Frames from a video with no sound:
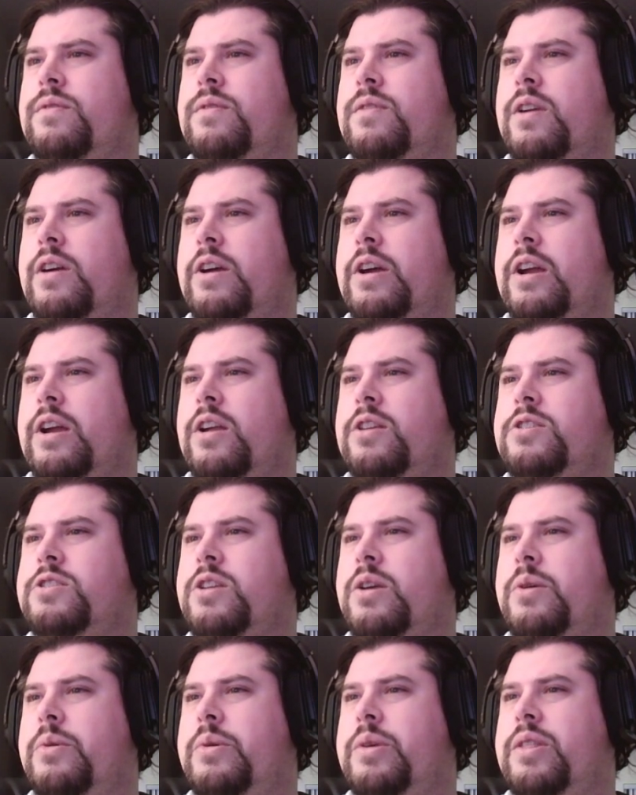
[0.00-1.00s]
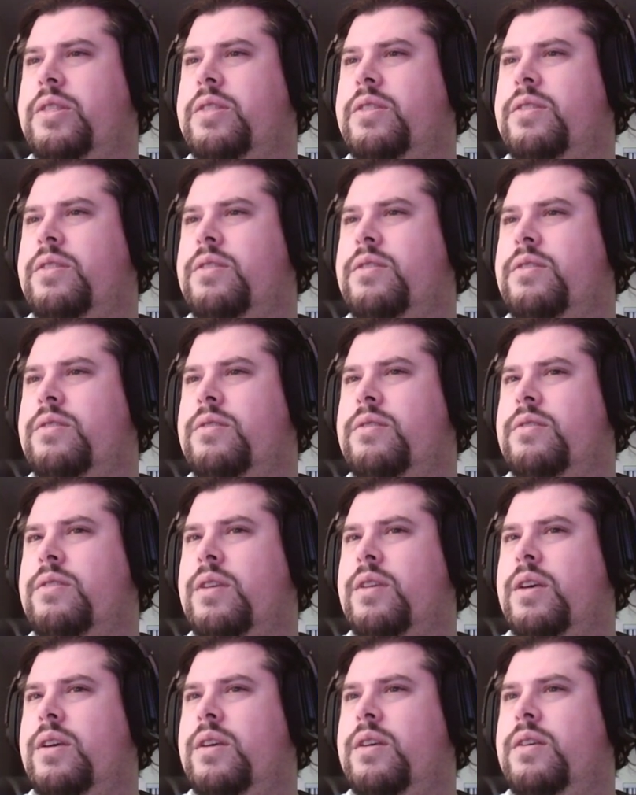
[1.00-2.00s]
Alright, I'll just go with
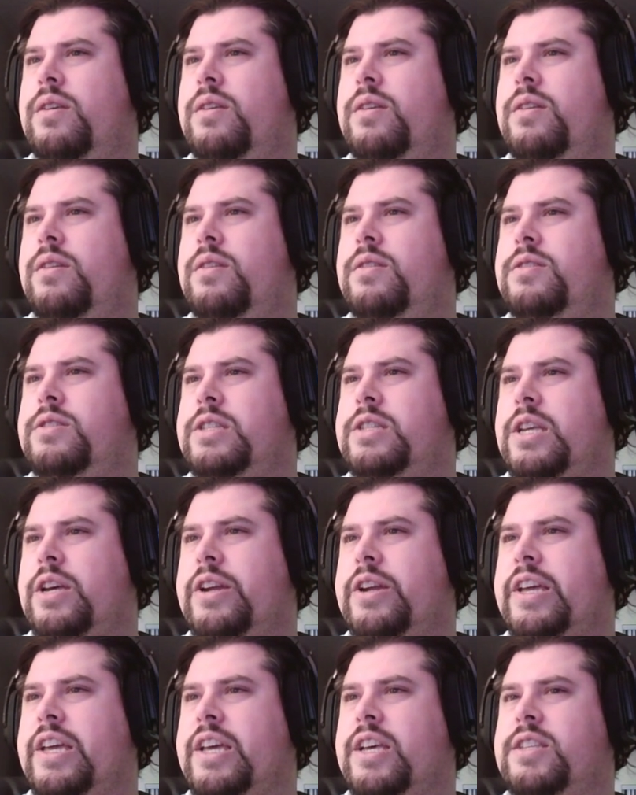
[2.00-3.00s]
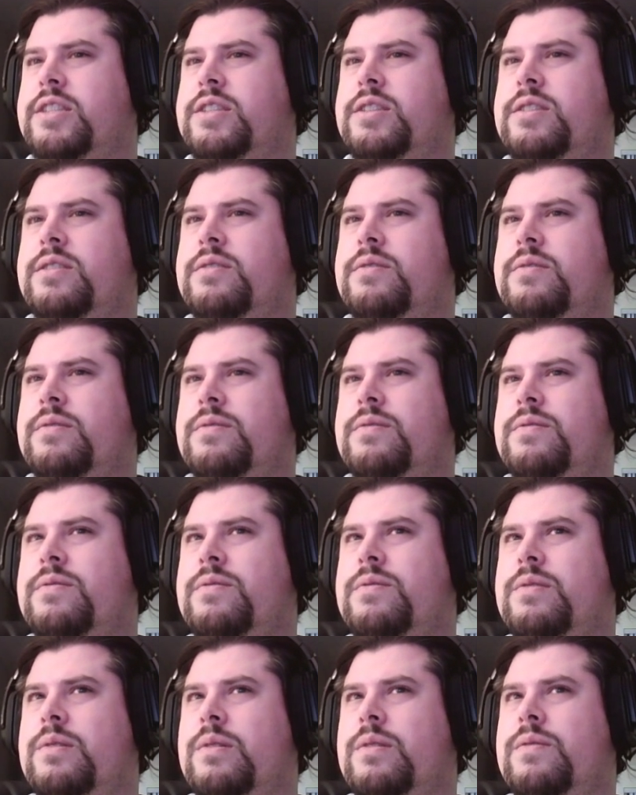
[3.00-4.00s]
Zeon, I guess.
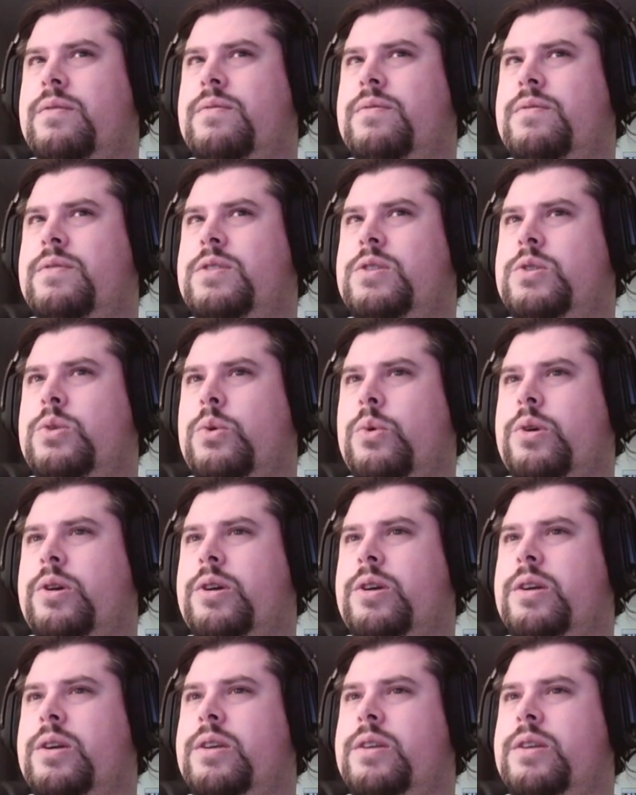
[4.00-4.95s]
Sure.